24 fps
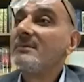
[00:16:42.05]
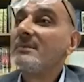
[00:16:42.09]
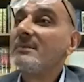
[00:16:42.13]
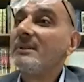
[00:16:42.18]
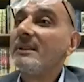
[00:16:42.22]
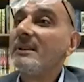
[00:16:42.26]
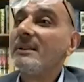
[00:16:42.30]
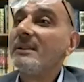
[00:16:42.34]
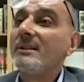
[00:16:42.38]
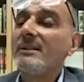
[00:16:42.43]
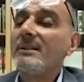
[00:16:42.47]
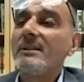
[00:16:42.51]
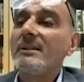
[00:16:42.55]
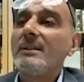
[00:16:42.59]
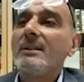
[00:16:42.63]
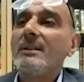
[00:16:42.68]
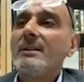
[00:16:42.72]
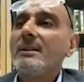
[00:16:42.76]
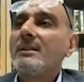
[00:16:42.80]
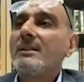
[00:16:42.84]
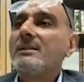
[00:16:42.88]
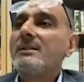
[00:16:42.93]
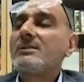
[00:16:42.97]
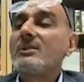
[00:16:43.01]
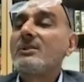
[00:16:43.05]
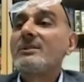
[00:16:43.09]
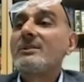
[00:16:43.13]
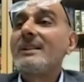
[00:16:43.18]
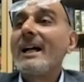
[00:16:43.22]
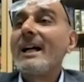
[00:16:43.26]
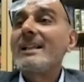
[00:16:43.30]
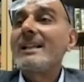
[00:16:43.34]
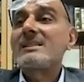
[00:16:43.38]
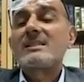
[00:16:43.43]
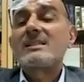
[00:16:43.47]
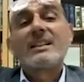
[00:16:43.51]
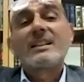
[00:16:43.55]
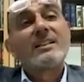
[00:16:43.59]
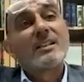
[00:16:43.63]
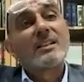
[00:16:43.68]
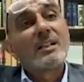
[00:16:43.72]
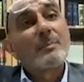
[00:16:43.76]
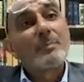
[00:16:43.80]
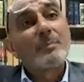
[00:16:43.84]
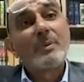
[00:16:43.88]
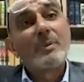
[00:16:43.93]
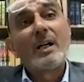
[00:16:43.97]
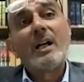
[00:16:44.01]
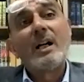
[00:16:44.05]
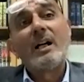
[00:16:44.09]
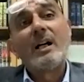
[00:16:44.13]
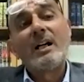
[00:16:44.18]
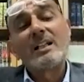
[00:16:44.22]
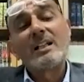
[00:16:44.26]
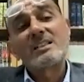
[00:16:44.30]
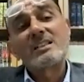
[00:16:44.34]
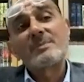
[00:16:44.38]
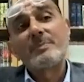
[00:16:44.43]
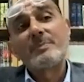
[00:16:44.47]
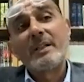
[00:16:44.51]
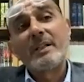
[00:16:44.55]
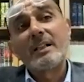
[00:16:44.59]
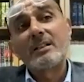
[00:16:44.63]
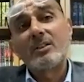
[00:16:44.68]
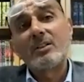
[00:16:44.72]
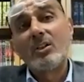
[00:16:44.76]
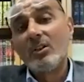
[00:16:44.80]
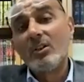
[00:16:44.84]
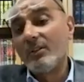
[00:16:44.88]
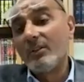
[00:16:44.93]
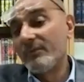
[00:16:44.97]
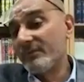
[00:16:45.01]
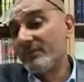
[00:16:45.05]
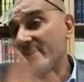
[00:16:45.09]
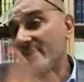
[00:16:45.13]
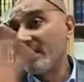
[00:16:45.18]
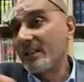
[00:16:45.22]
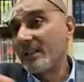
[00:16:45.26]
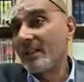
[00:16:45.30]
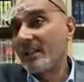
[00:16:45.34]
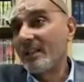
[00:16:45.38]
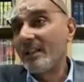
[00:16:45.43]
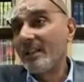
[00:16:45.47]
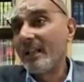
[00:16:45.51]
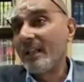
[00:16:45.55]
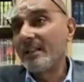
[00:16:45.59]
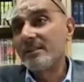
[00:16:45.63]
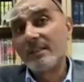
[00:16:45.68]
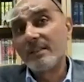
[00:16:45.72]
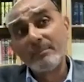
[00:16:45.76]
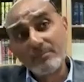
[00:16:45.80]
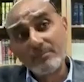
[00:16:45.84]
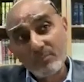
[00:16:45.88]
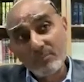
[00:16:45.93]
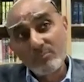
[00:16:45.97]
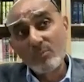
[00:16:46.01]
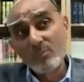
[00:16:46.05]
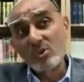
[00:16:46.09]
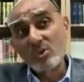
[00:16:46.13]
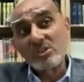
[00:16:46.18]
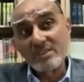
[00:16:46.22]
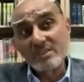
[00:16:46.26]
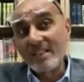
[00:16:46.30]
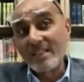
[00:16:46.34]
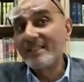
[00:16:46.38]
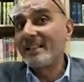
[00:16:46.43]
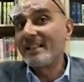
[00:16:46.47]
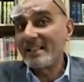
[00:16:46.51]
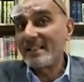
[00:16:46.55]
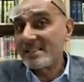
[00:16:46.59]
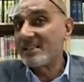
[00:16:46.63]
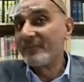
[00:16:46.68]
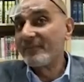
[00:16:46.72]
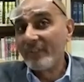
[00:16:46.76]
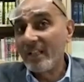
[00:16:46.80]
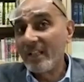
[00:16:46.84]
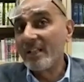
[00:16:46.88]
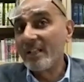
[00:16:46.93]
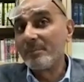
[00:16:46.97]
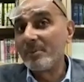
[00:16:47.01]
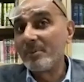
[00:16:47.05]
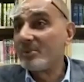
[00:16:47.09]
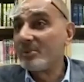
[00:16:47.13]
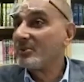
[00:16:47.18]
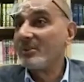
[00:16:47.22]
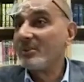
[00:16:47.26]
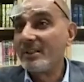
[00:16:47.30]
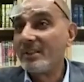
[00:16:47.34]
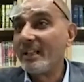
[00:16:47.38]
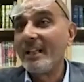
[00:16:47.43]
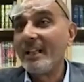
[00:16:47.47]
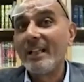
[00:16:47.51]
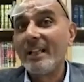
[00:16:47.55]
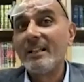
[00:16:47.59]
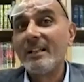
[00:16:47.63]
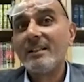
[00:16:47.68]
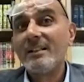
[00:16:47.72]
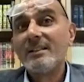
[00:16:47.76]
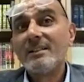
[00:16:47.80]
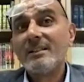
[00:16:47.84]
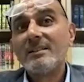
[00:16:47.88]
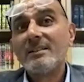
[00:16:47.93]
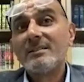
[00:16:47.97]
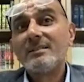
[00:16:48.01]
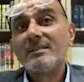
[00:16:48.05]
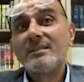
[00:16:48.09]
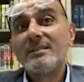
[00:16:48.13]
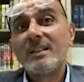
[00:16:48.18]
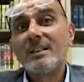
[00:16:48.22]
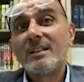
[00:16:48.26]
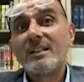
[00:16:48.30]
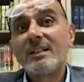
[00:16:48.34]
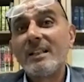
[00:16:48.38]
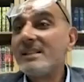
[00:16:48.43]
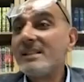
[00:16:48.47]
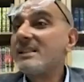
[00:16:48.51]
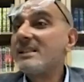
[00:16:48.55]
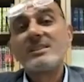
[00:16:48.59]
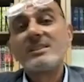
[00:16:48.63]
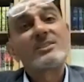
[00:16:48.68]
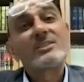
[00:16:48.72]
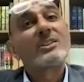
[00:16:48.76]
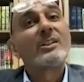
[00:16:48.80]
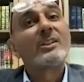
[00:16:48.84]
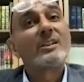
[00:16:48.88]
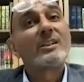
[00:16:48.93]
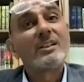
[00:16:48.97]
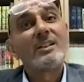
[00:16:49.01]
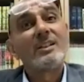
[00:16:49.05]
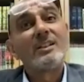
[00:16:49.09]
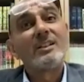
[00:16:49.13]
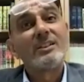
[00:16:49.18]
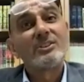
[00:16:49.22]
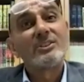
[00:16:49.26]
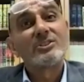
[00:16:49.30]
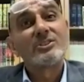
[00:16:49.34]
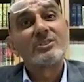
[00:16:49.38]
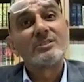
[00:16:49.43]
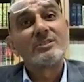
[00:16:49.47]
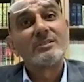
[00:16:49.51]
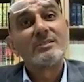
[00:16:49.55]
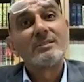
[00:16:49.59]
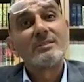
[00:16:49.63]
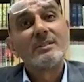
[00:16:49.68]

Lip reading: Okay? So that's another aspect of the Musnad that's available today that is in circulation.